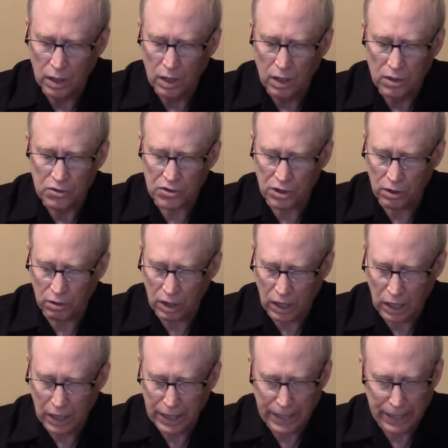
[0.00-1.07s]
So
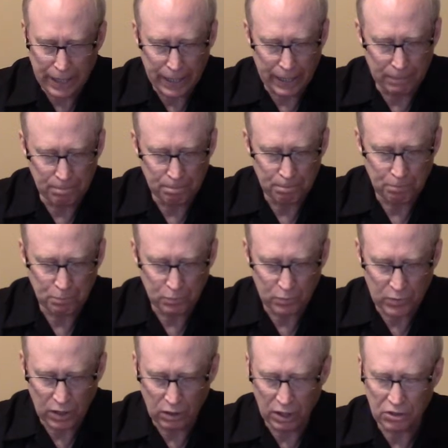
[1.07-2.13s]
on
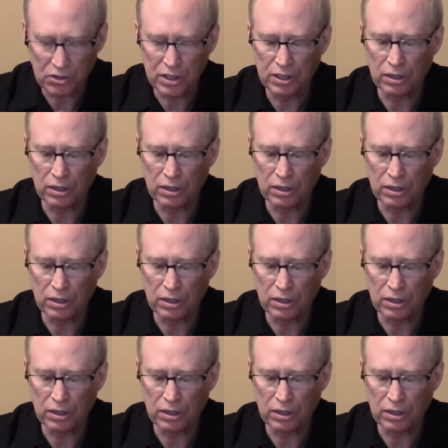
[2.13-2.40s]
listing